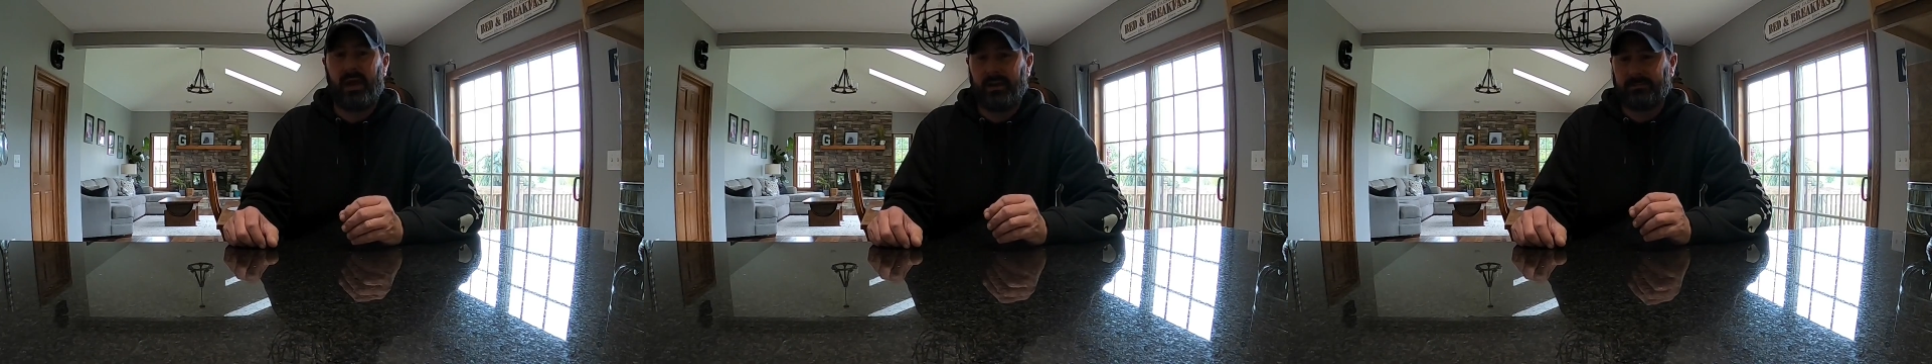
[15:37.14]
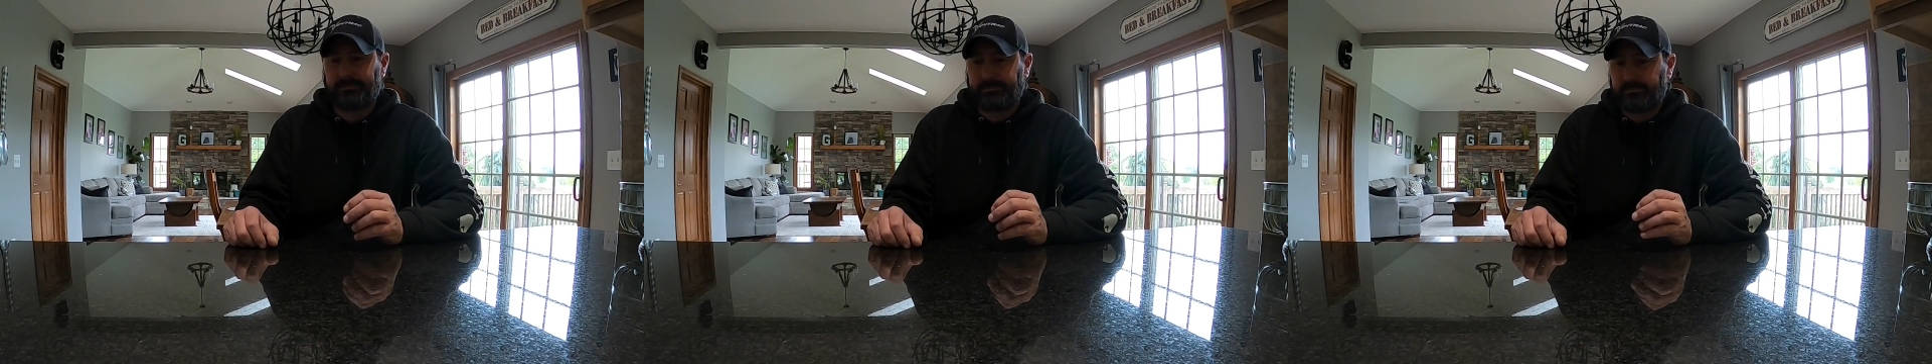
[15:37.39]
on
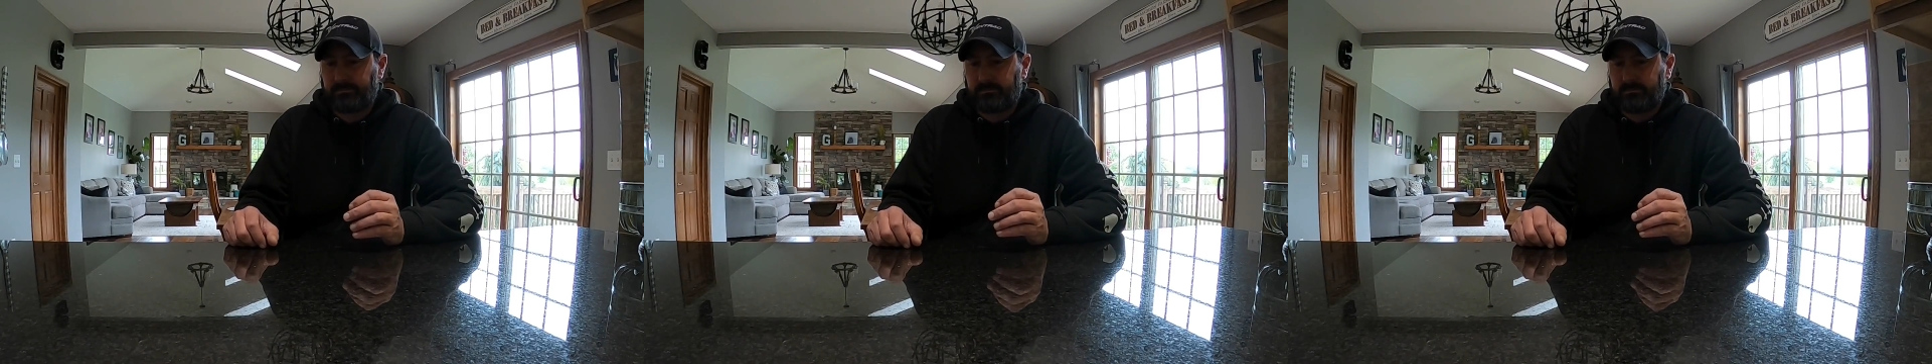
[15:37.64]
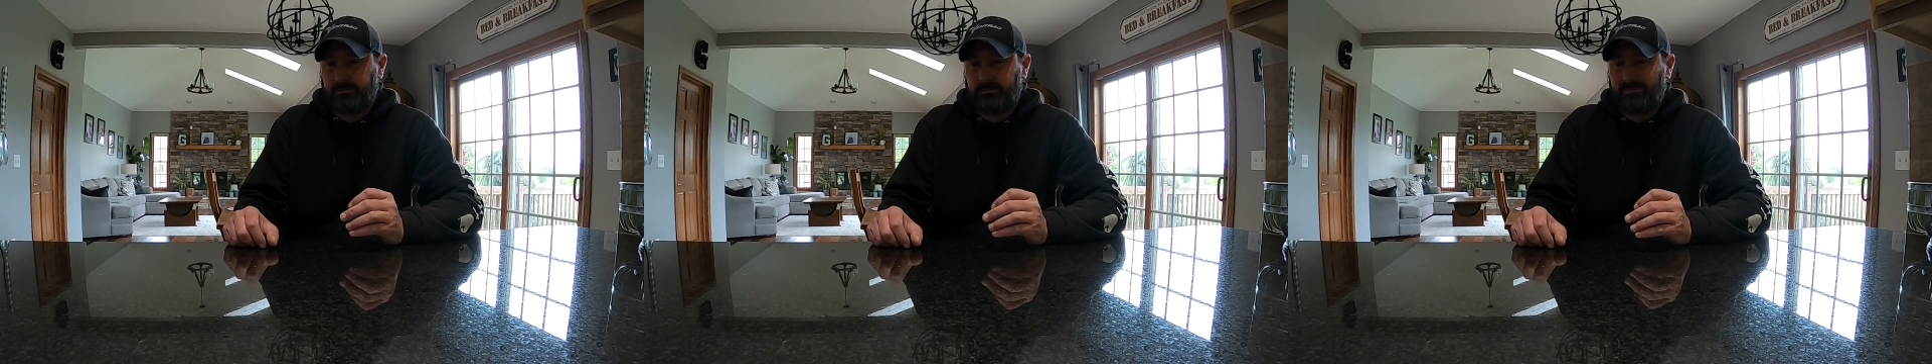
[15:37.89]
it.
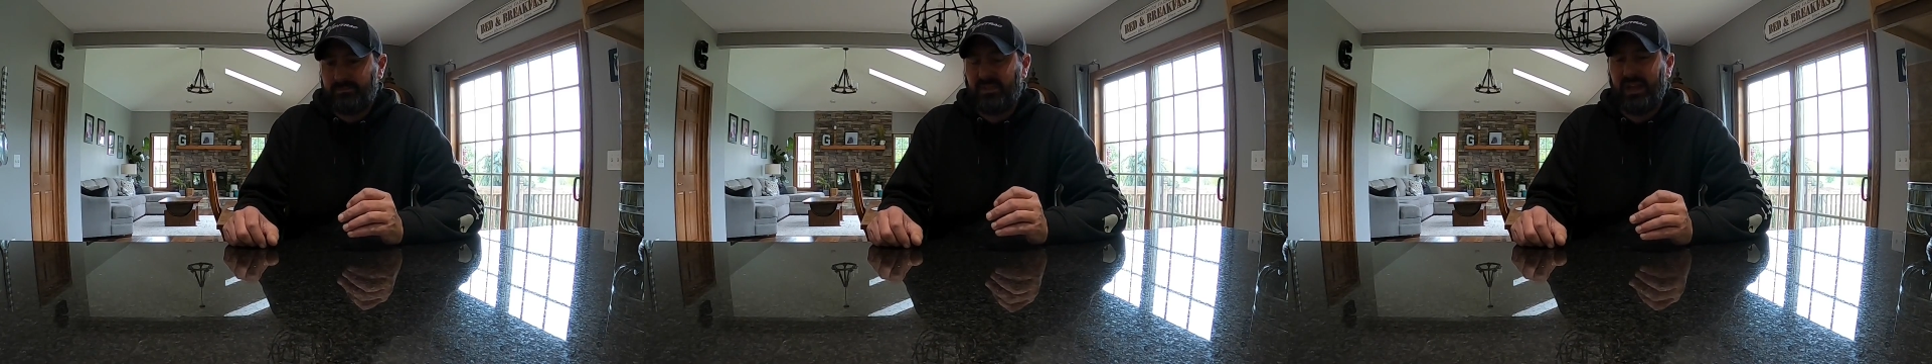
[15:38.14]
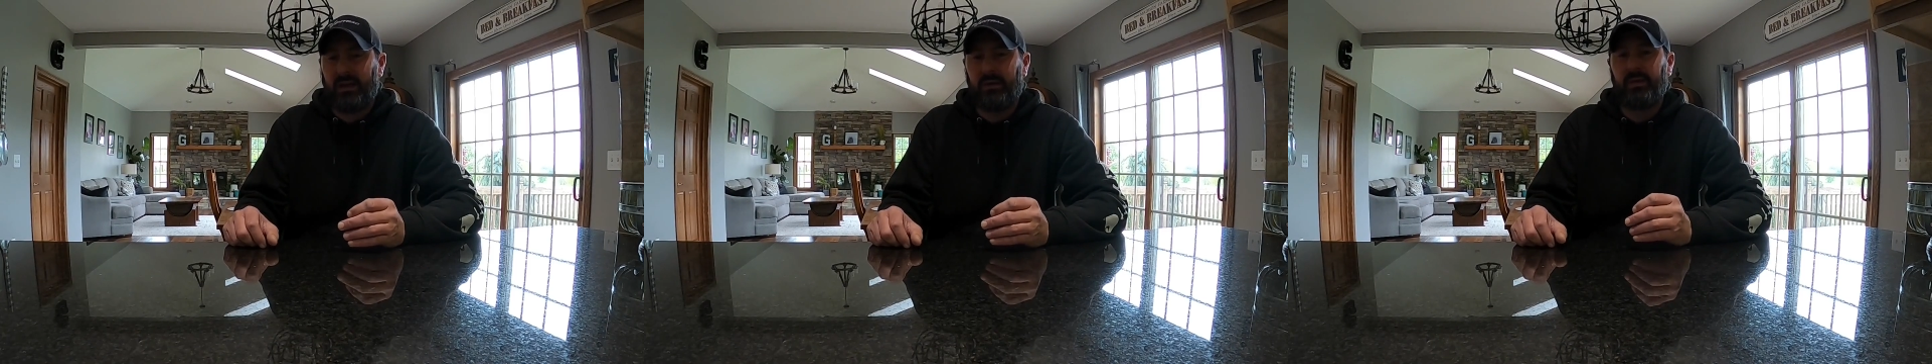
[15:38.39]

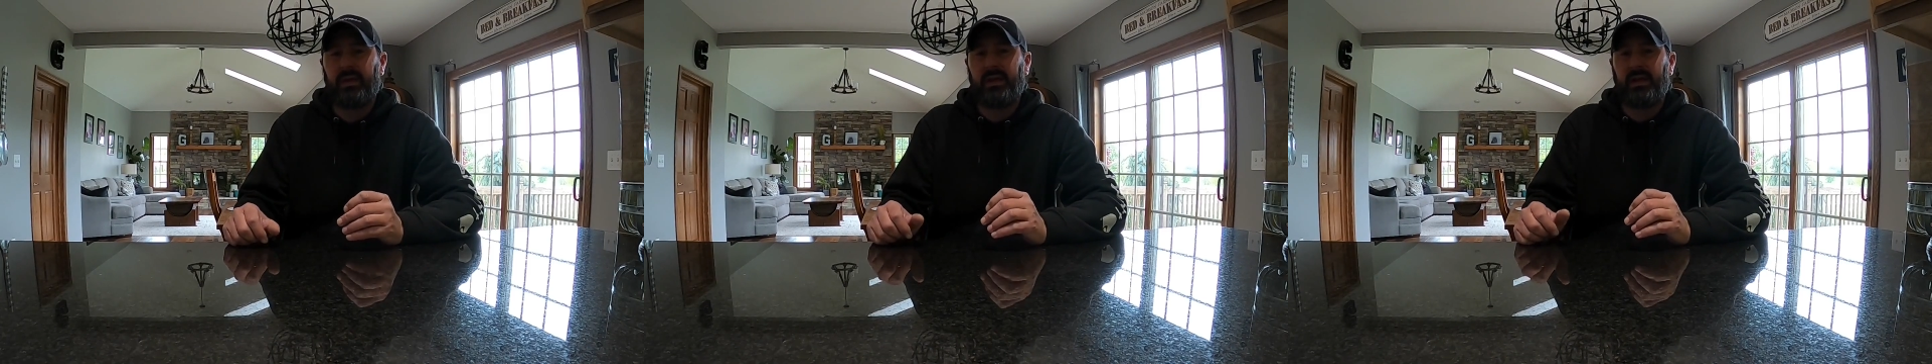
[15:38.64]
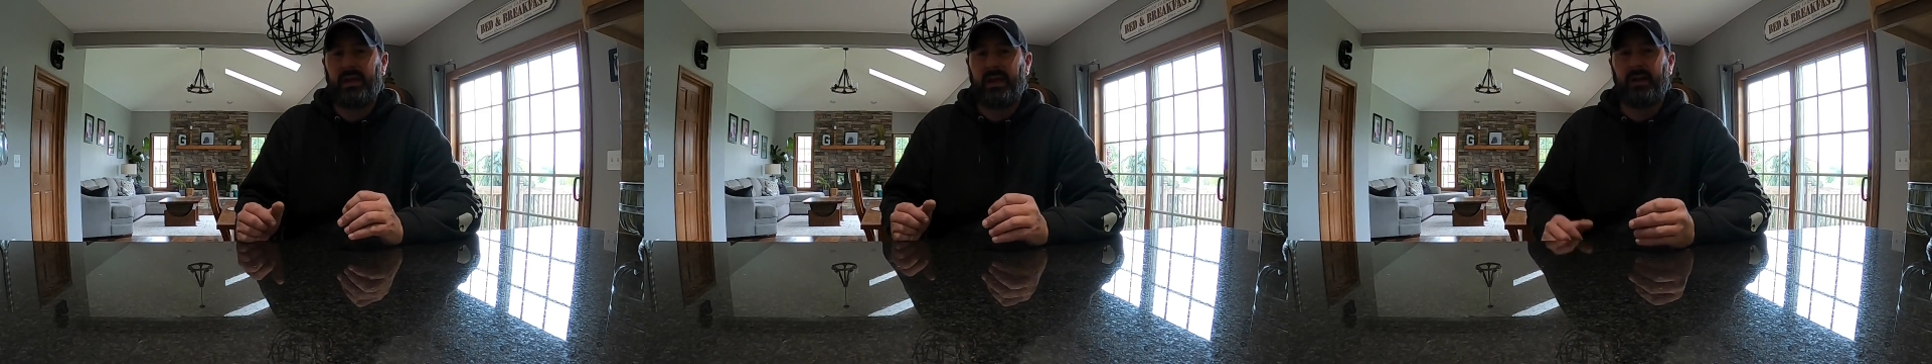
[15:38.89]
Now,
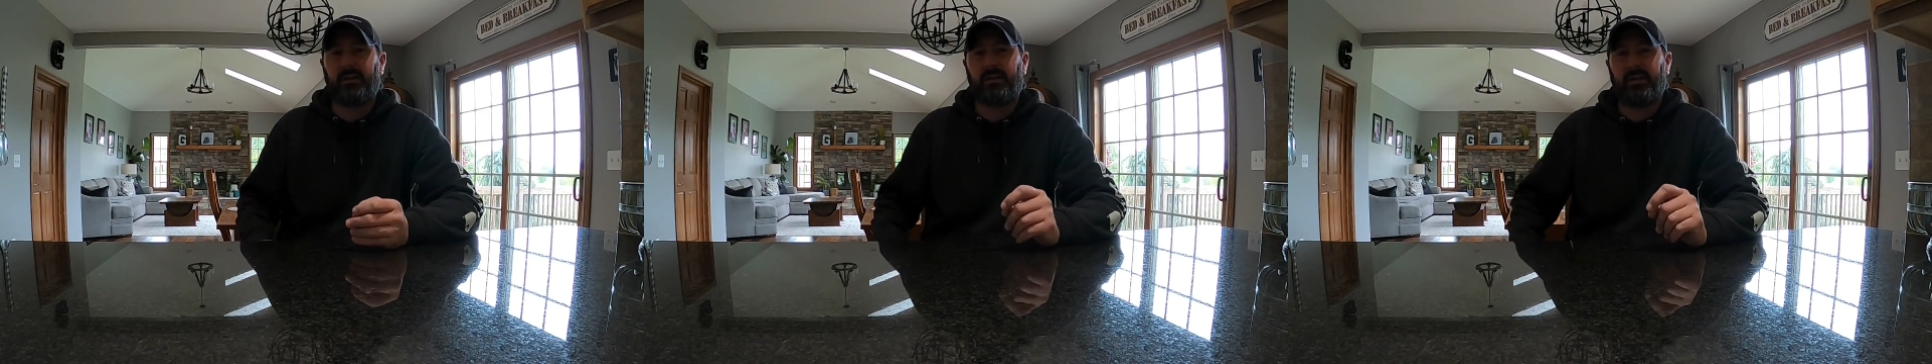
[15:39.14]
Aaron